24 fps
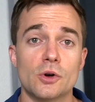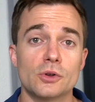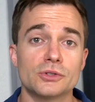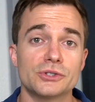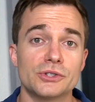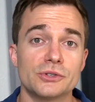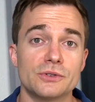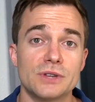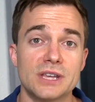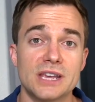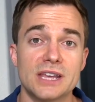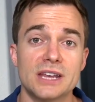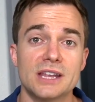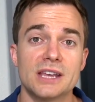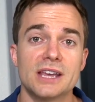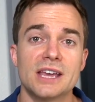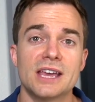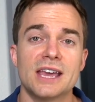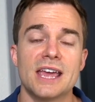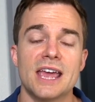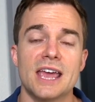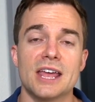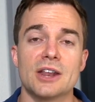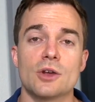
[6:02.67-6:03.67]
you need
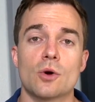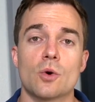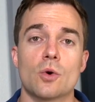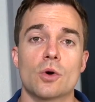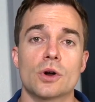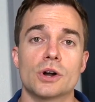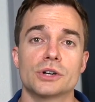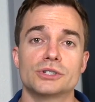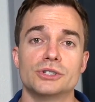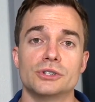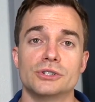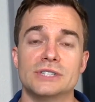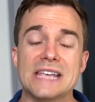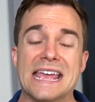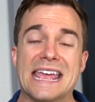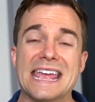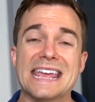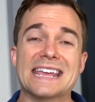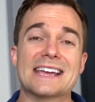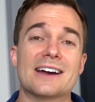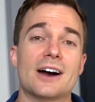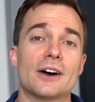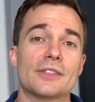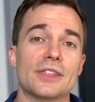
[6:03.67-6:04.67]
in order to
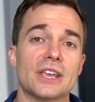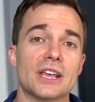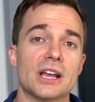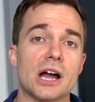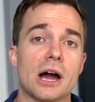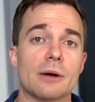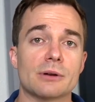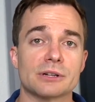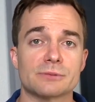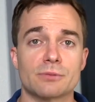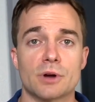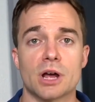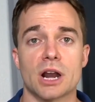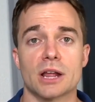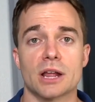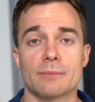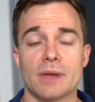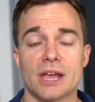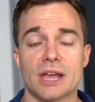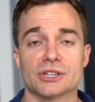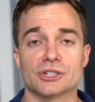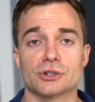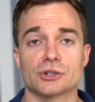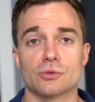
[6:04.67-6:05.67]
take on the e-commerce product
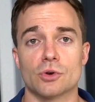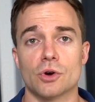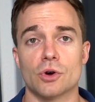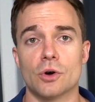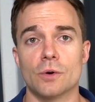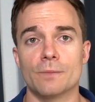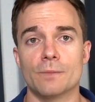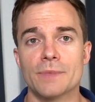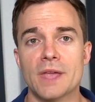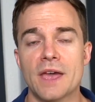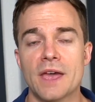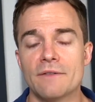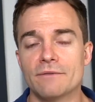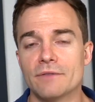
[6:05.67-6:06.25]
manager role,